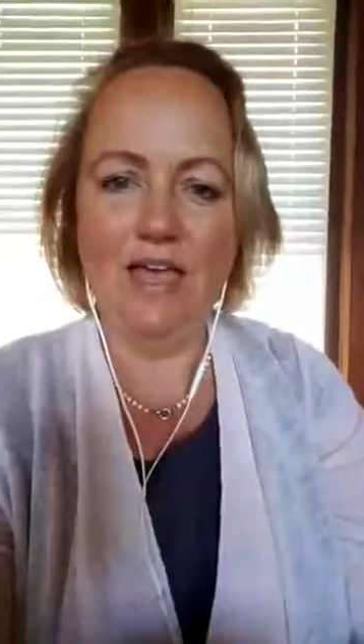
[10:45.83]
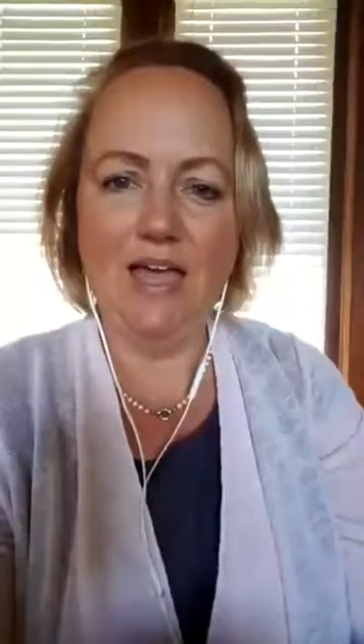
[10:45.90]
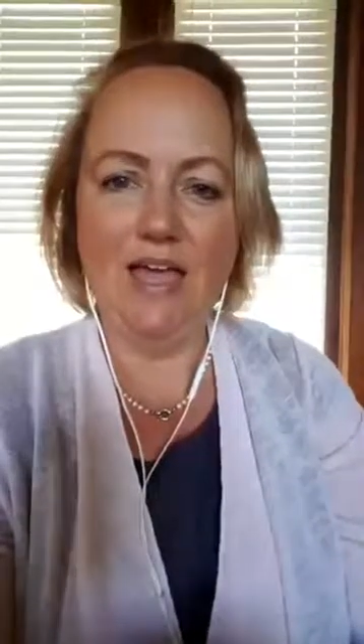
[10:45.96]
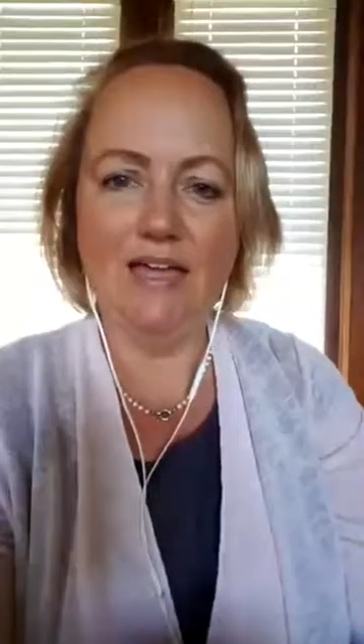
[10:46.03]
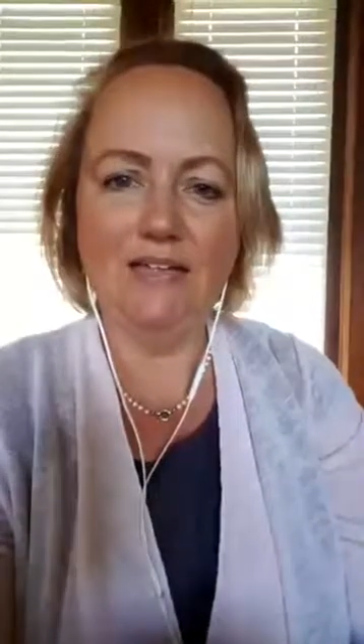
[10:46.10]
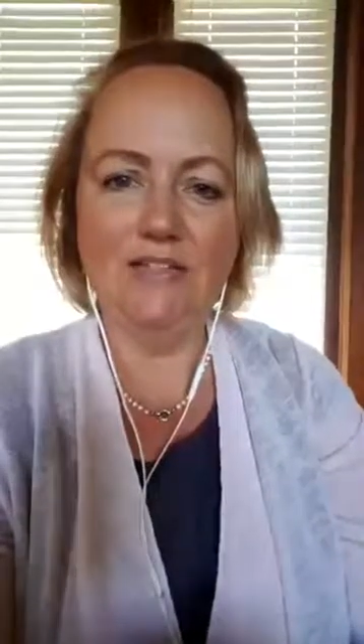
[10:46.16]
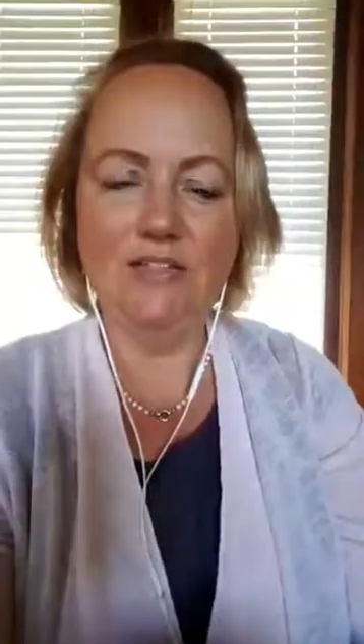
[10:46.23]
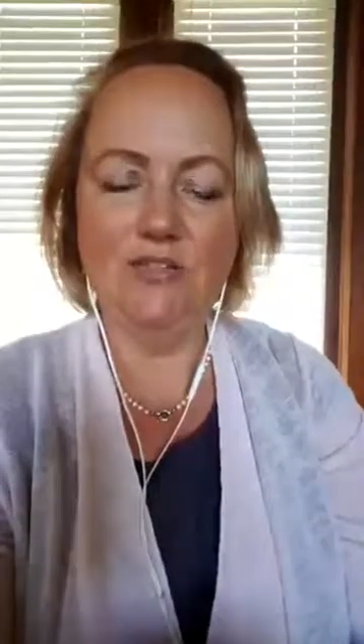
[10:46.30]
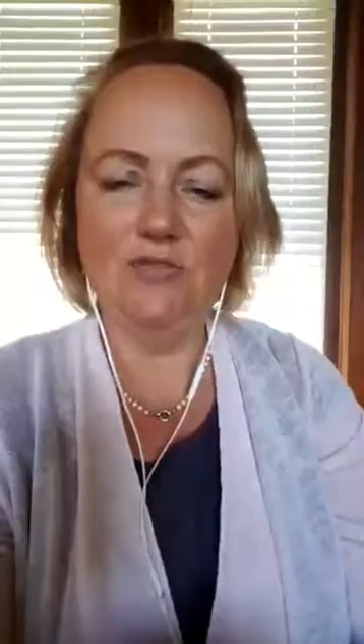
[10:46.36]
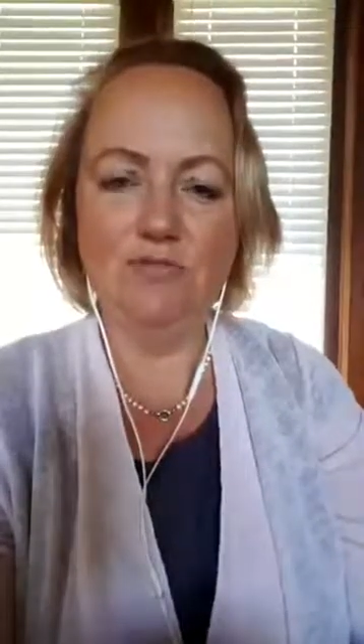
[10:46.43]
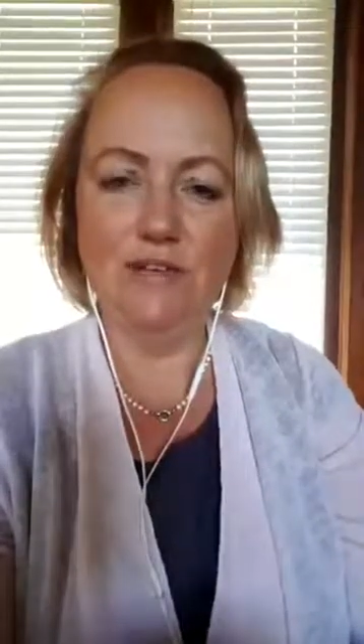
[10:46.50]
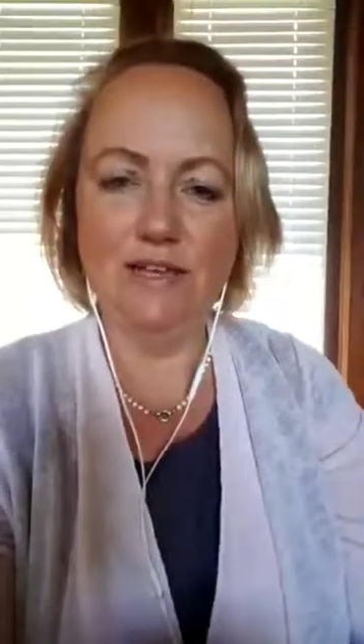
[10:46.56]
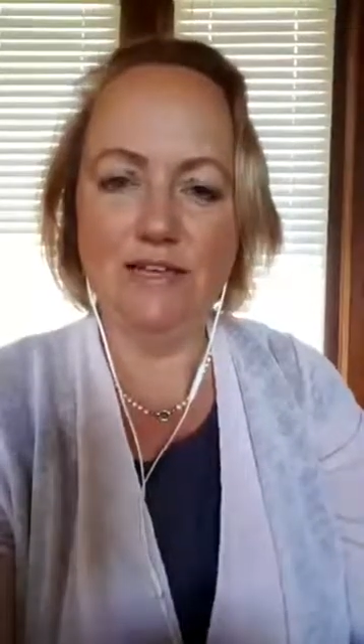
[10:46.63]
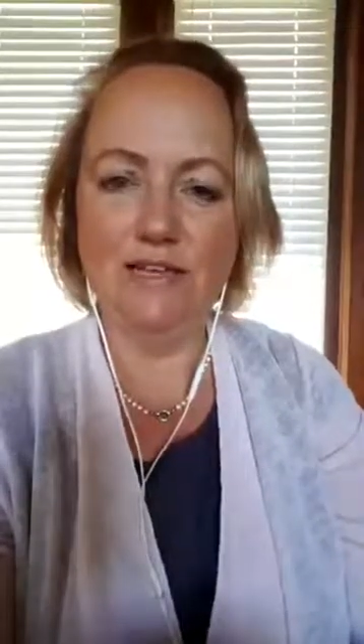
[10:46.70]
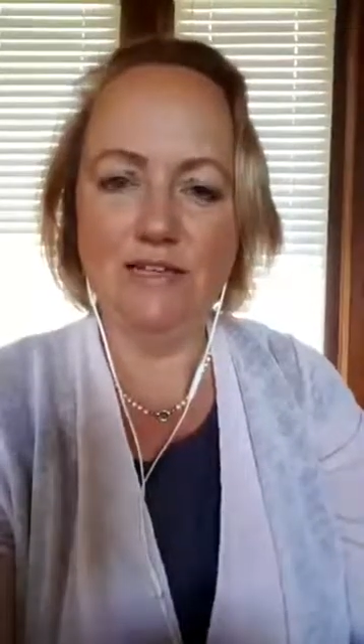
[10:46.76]
and you
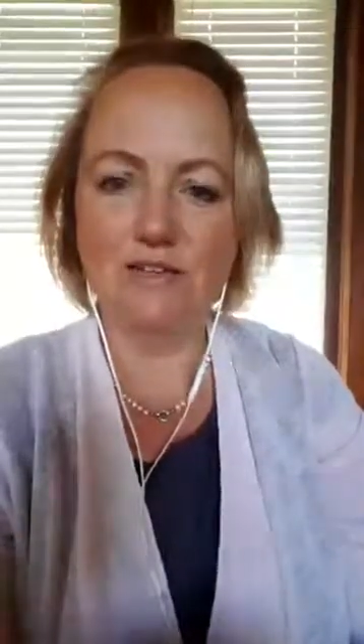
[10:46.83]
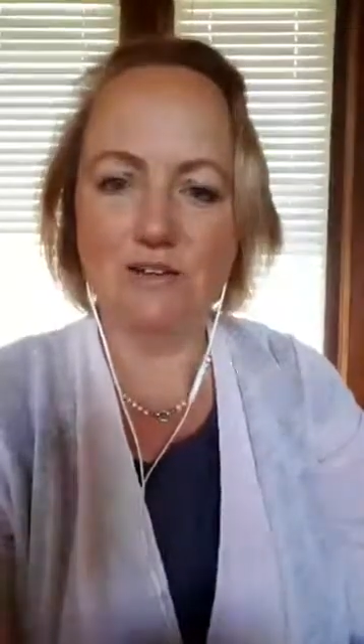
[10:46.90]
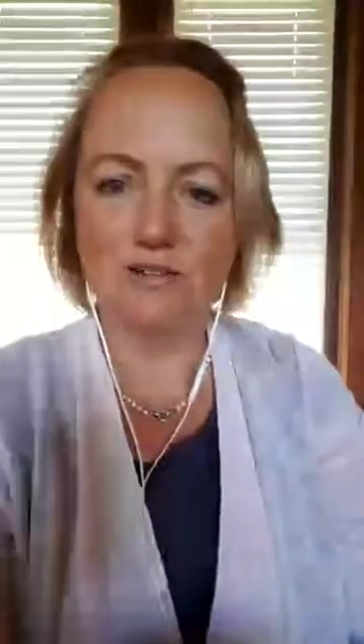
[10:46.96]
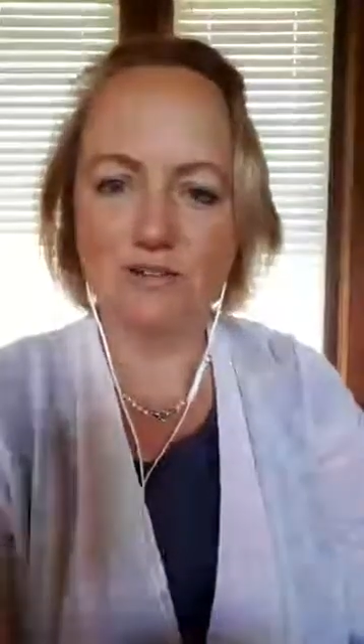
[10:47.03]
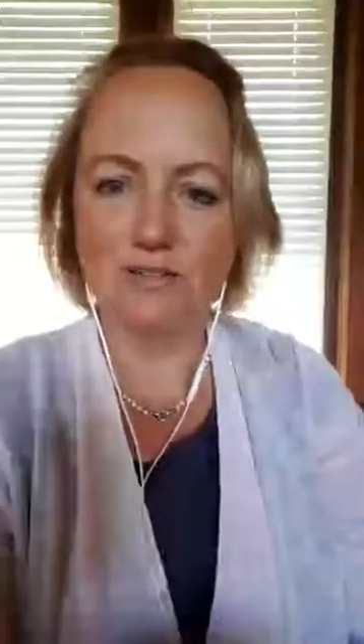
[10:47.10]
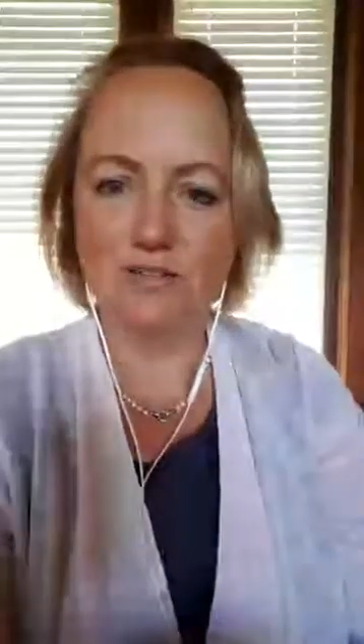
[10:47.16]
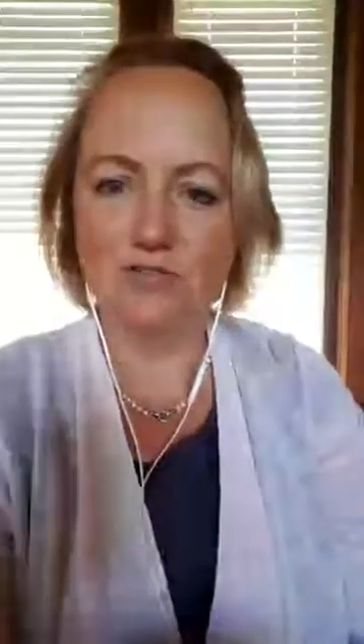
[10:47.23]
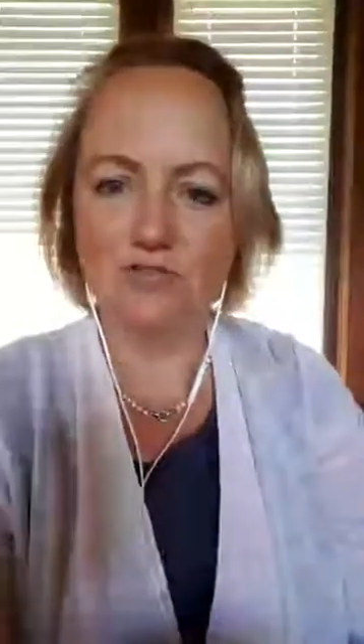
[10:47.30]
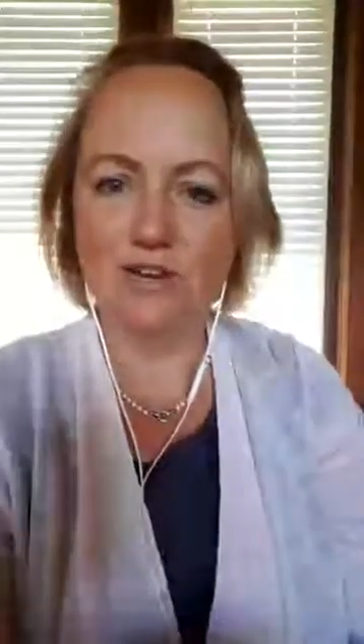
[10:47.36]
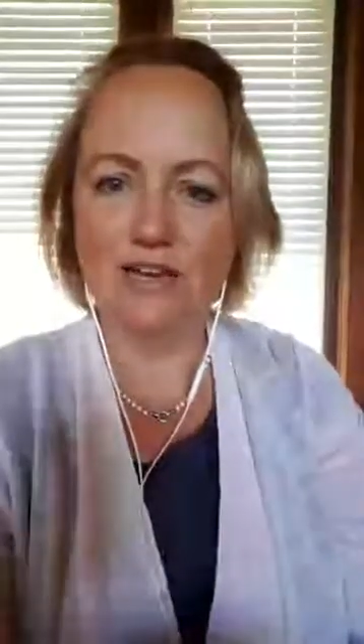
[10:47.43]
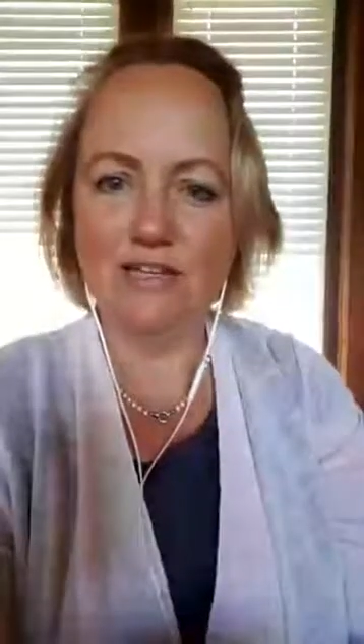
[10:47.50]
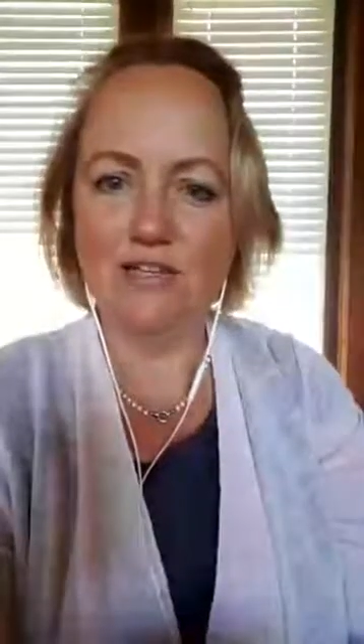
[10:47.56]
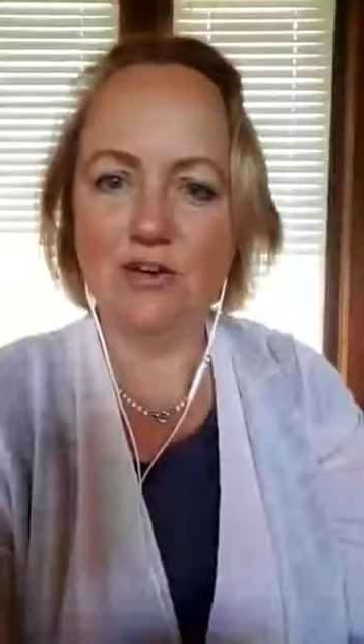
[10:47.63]
really need to concentrate